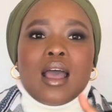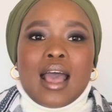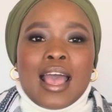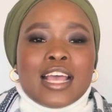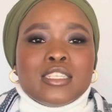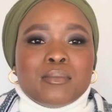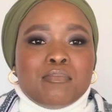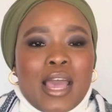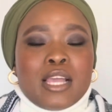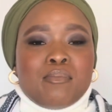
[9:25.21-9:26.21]
I had
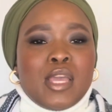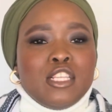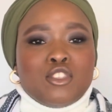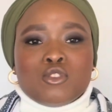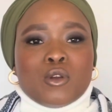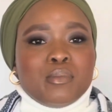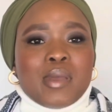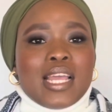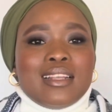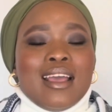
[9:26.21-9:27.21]
back pain, joint
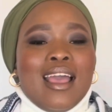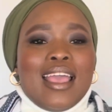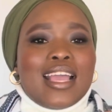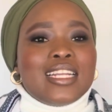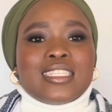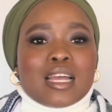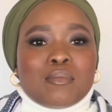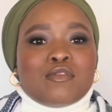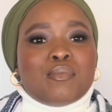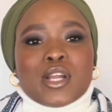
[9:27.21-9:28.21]
pain, any type
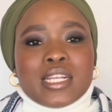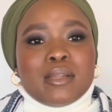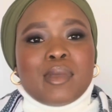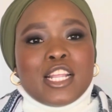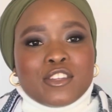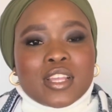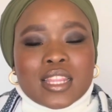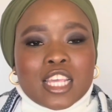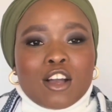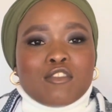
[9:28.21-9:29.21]
of bodily pain you can
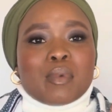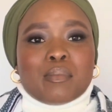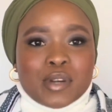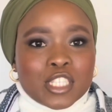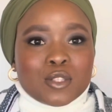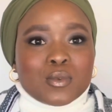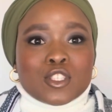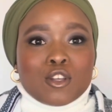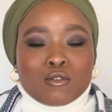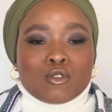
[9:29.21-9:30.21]
think of. My breasts were
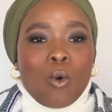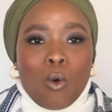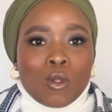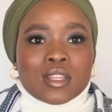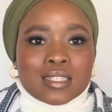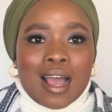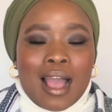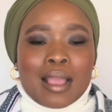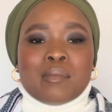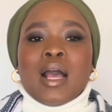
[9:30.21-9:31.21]
so sore all the
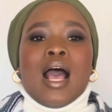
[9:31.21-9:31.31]
time.